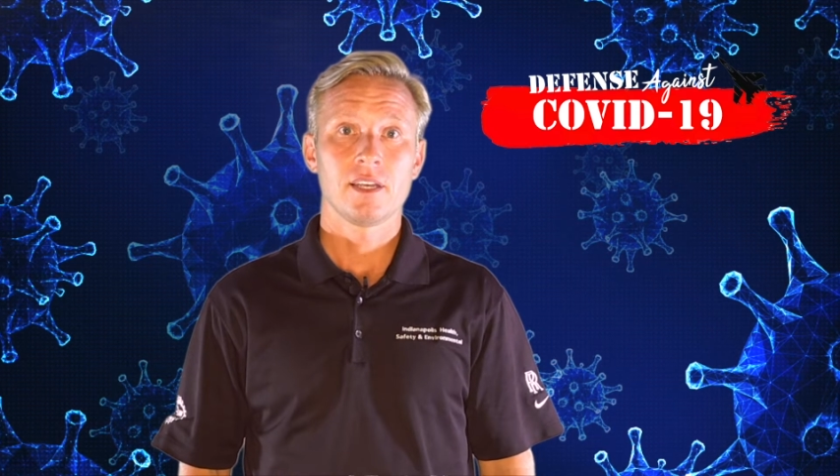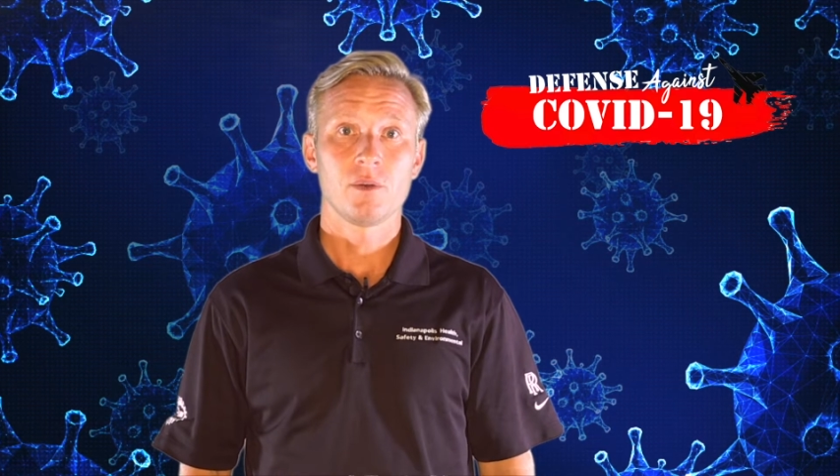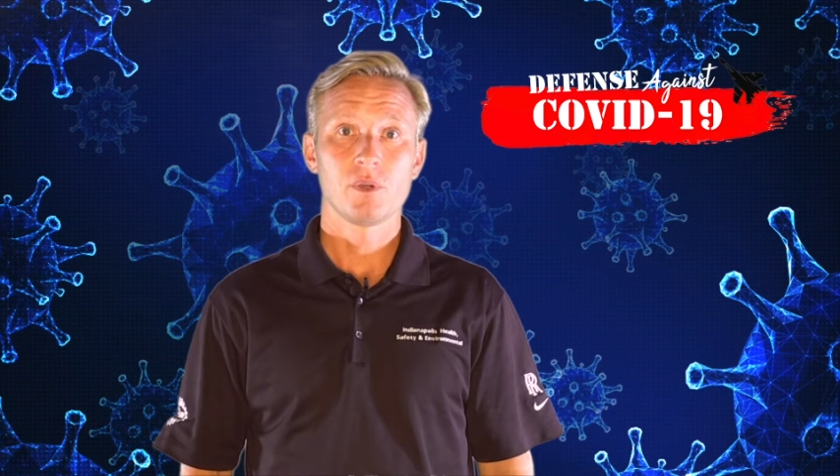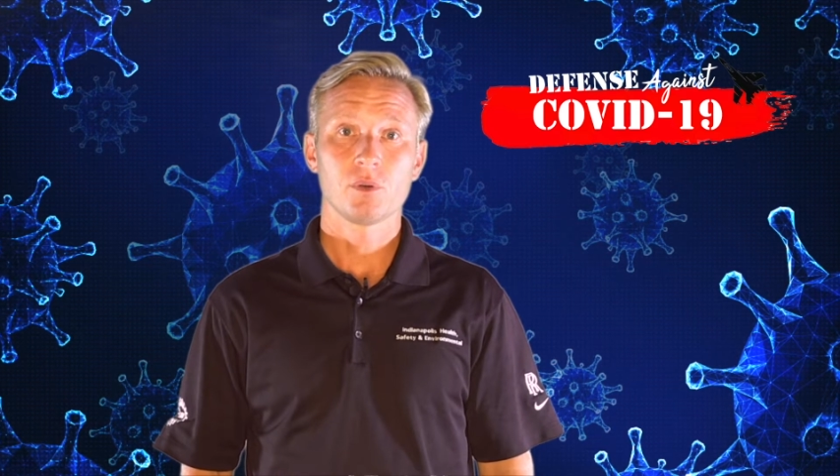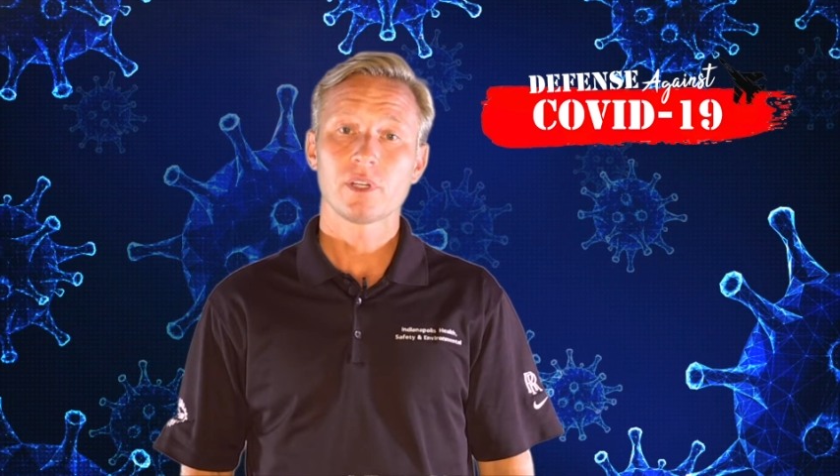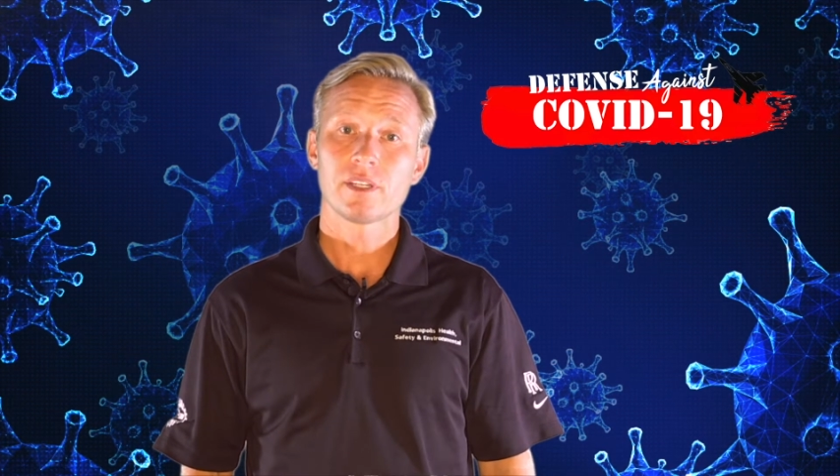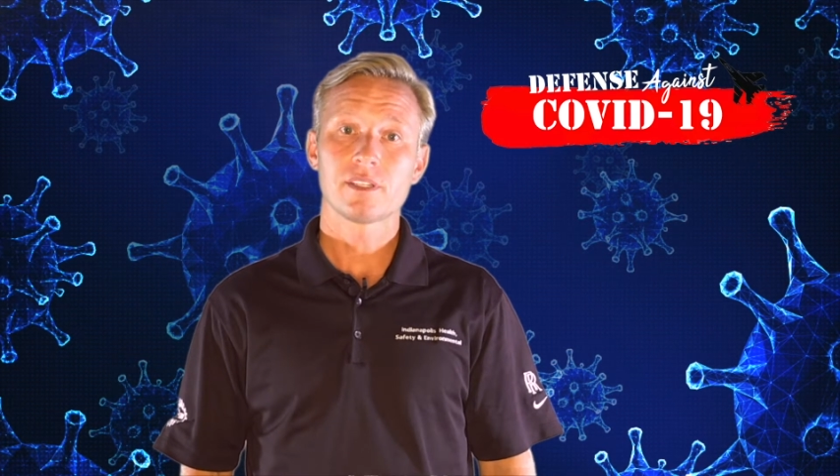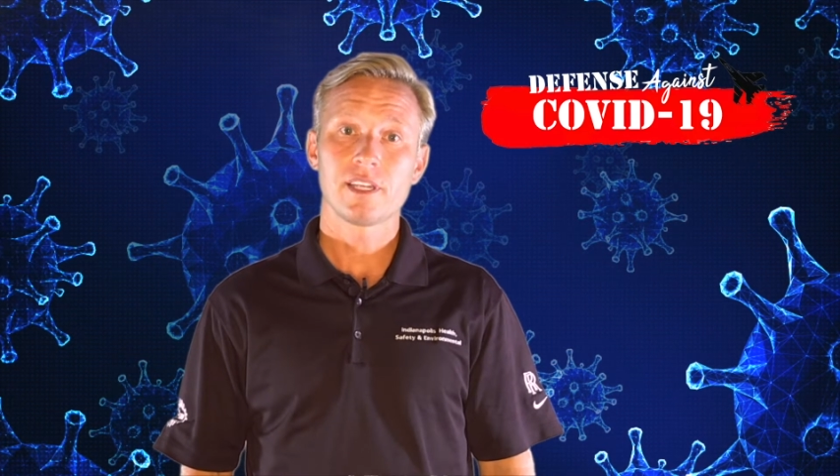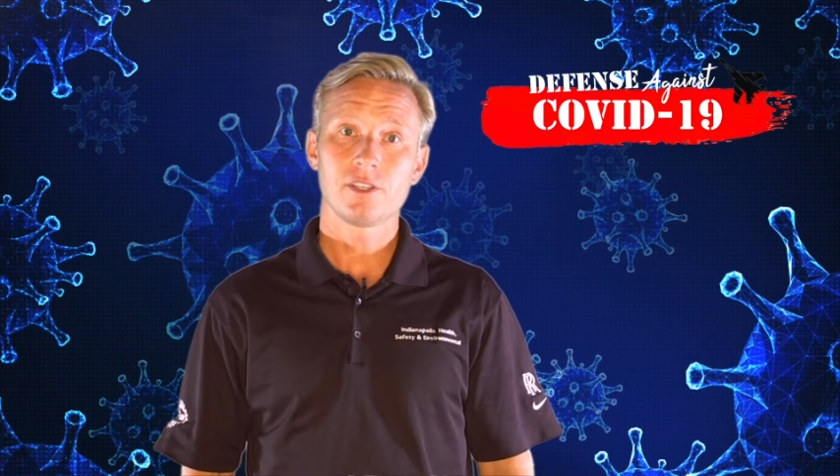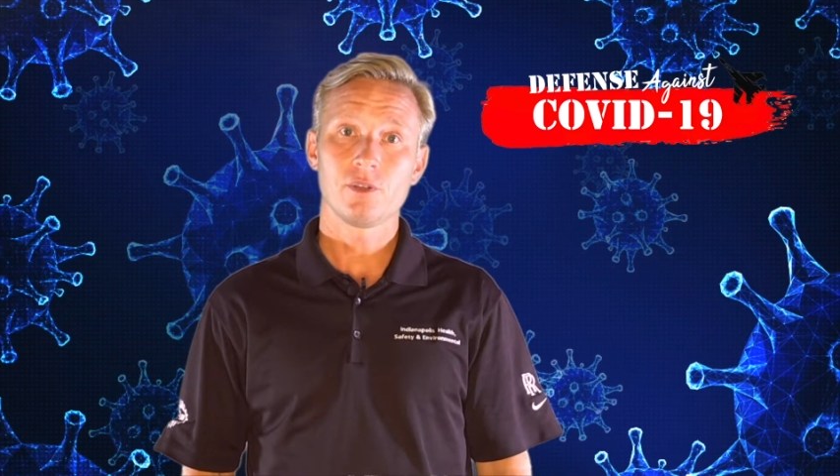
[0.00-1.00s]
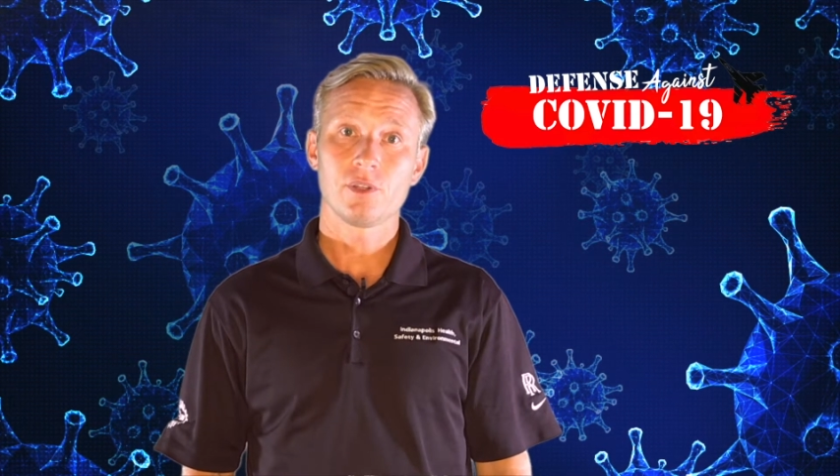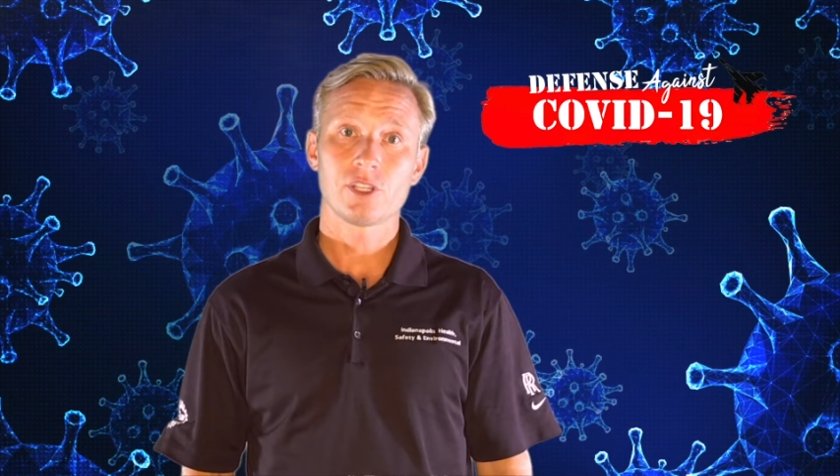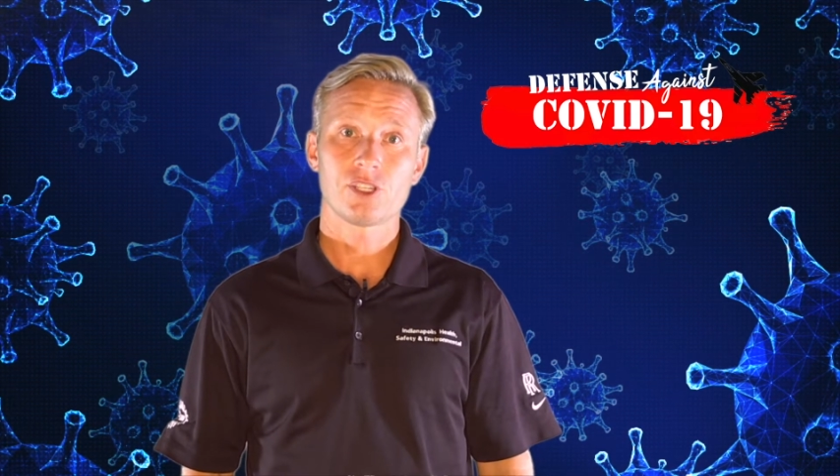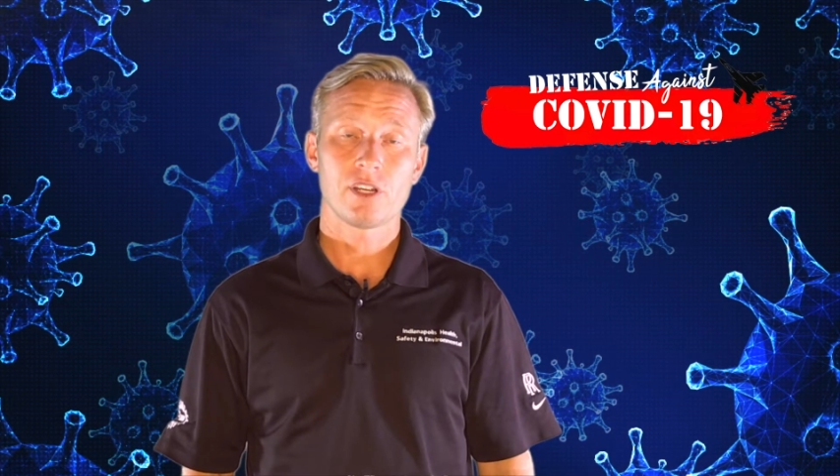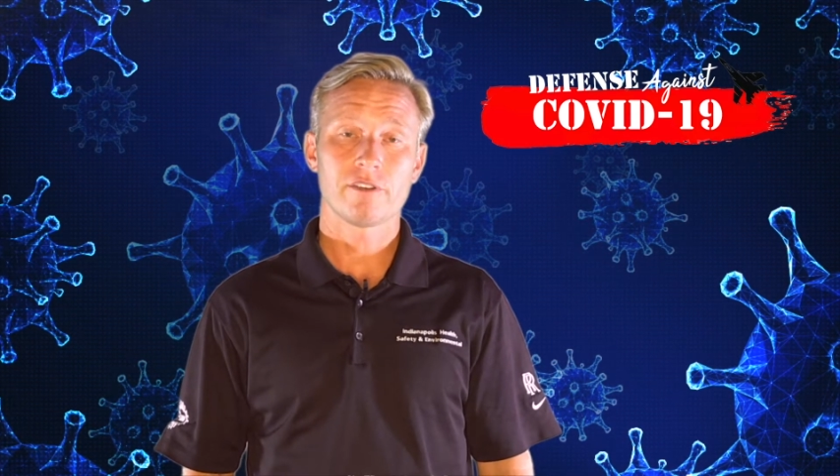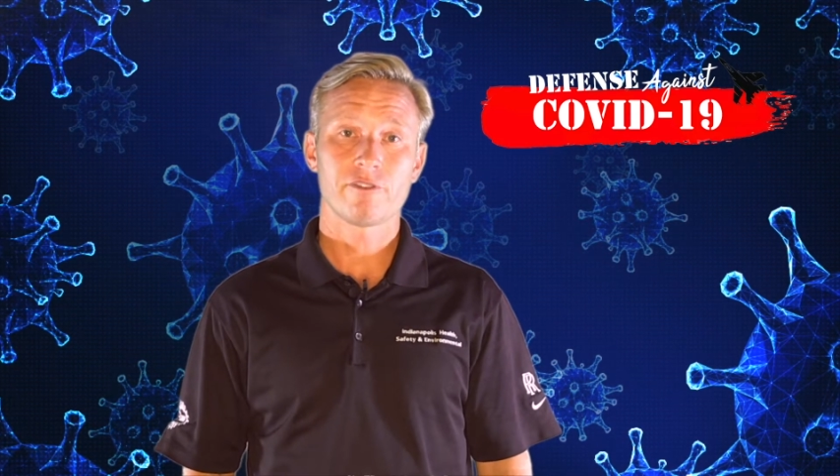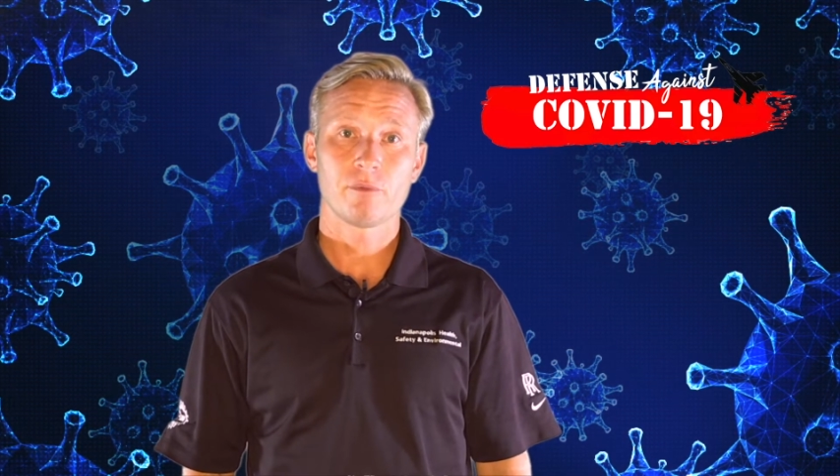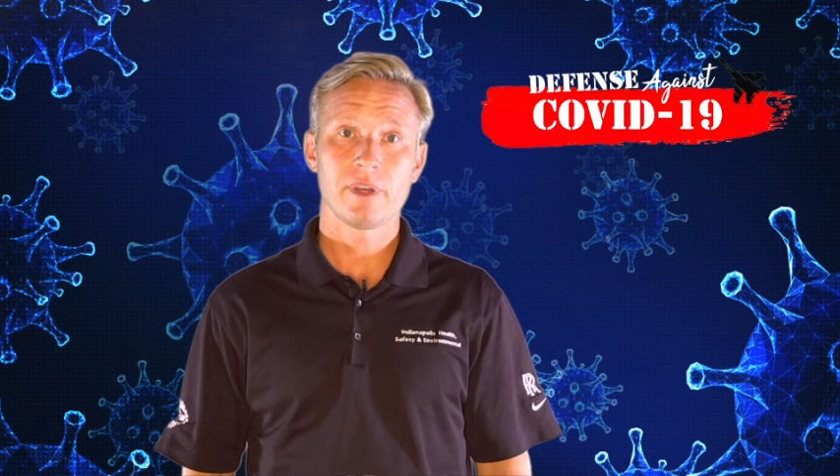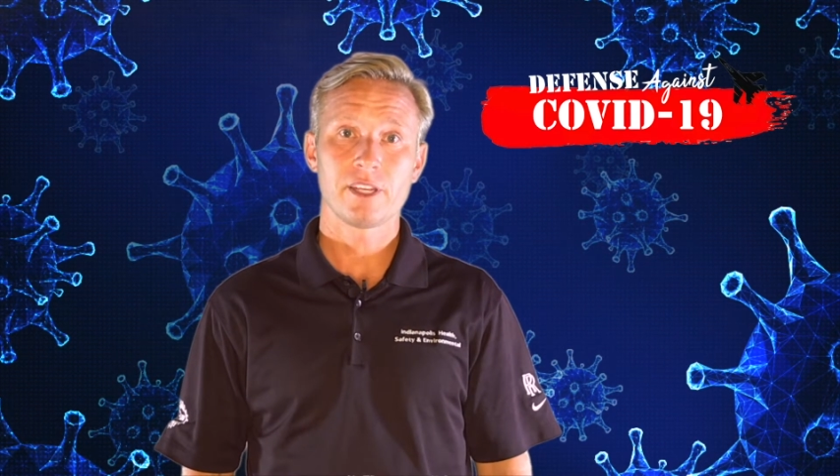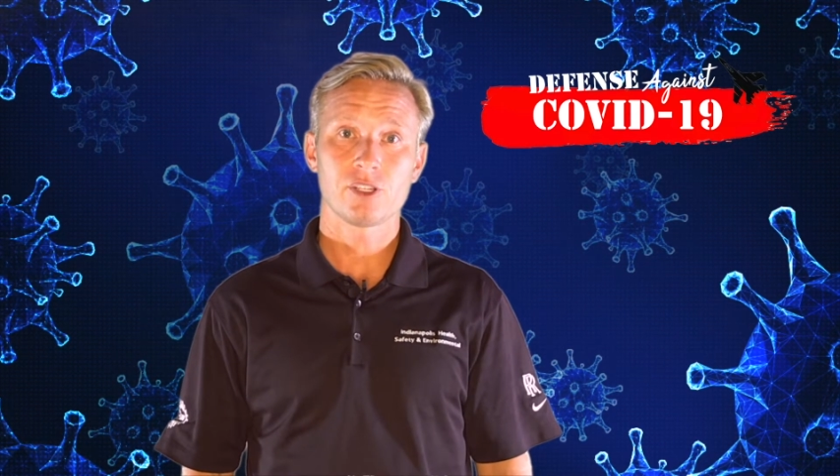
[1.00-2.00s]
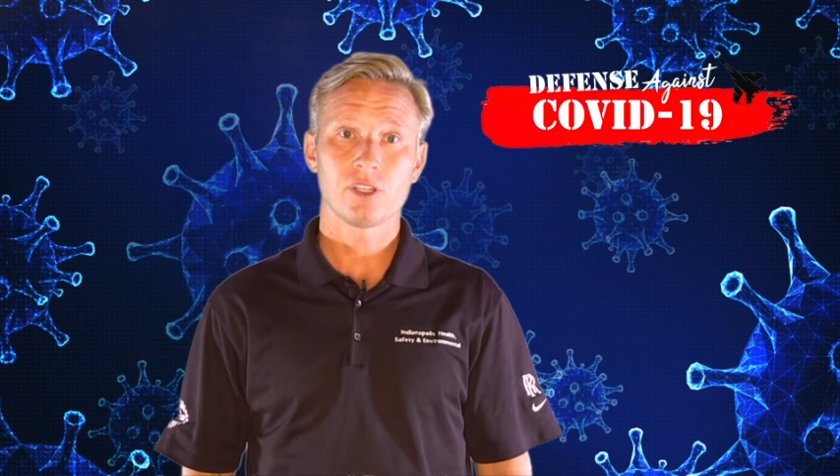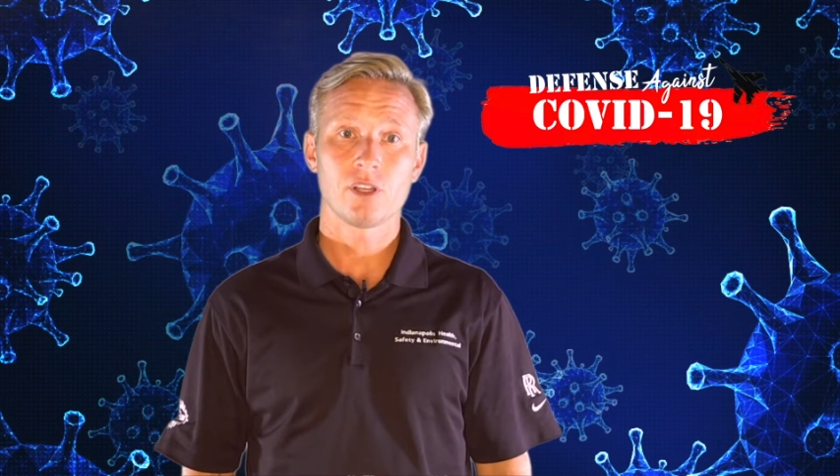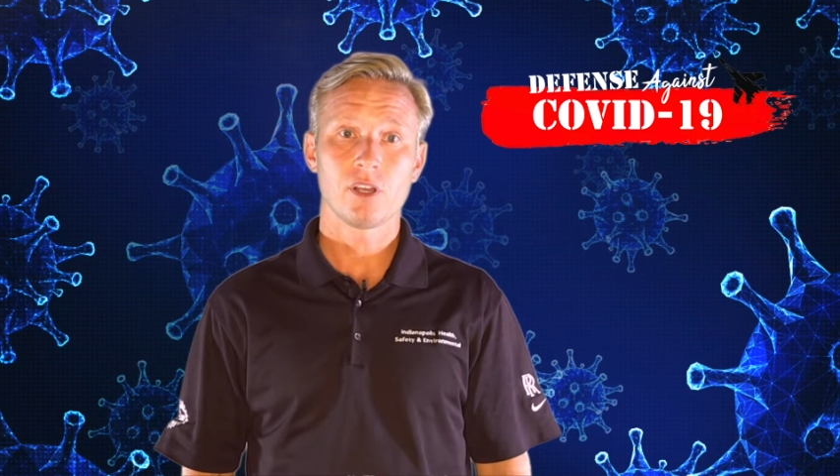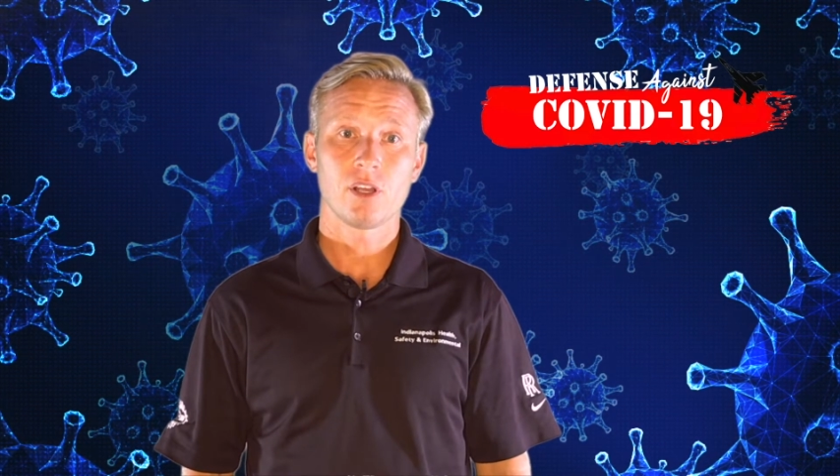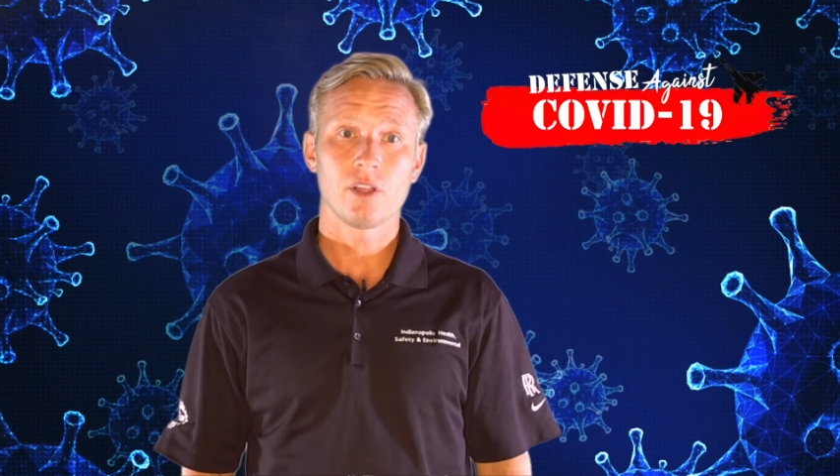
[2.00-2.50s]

and we will continue to share information